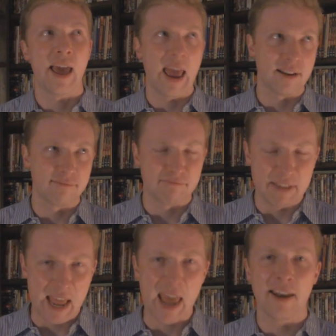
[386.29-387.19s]
And
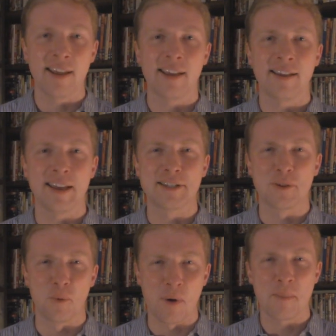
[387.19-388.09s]
the ending is
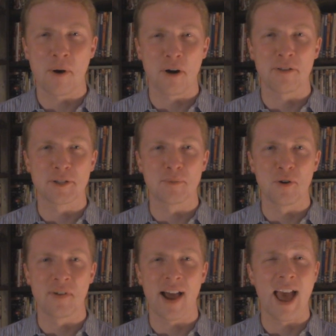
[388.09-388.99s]
the one part of this
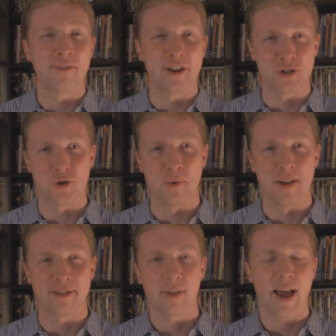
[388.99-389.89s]
movie I have an issue
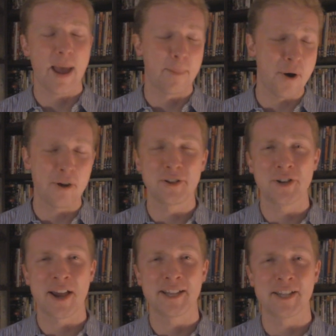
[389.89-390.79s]
with. I
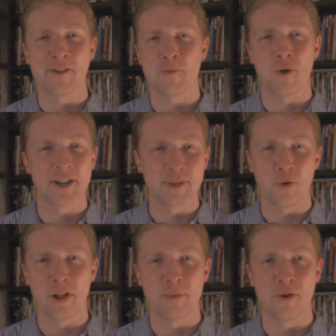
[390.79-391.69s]
apologize if I'm going to
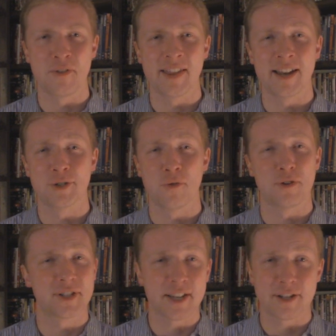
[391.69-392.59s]
spoil a movie that is
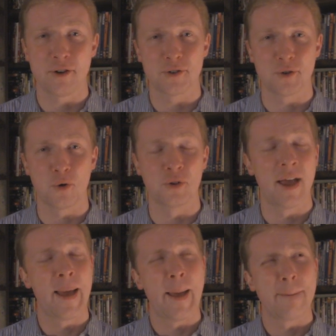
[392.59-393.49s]
over 60 years old,
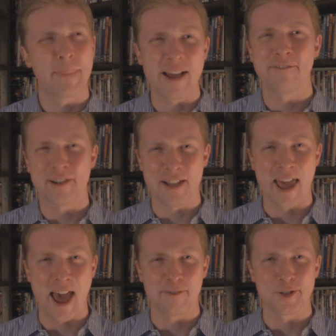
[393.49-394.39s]
but I feel I
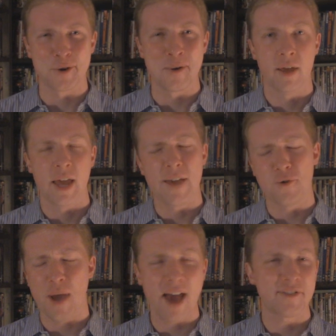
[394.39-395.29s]
have to. If
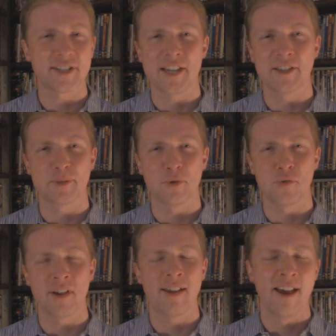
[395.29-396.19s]
you haven't seen this
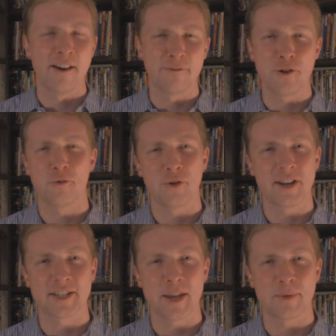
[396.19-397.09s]
movie, feel free
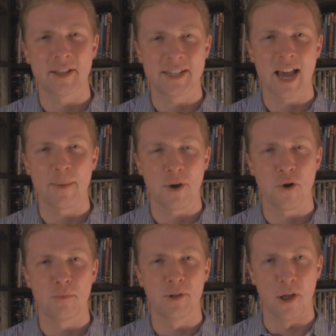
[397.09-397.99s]
to skip to the time
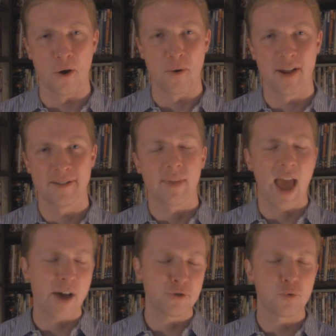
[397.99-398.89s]
code below.
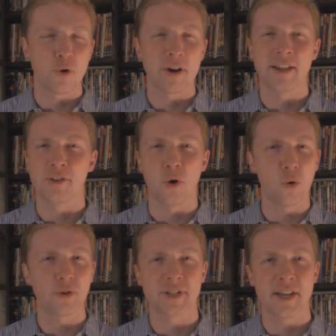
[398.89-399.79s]
After working the
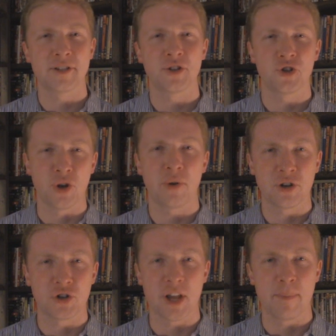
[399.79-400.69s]
whole season shearing
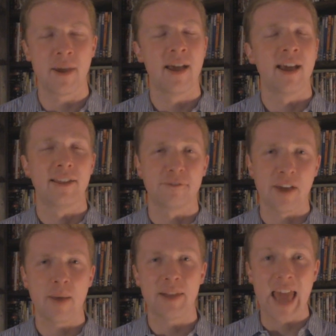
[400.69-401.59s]
sheep, the
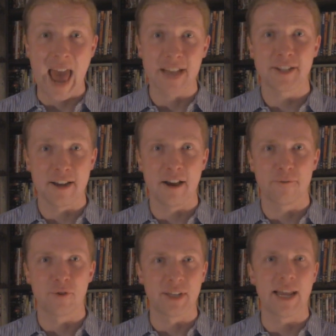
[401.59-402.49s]
family has
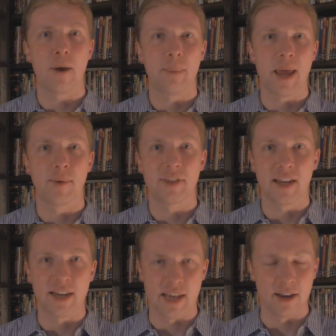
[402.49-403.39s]
enough for the down payment
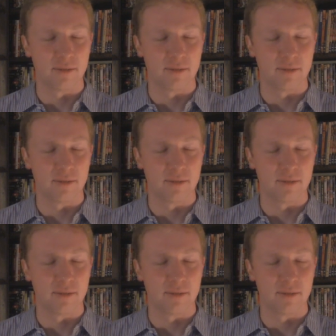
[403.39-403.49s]
they need.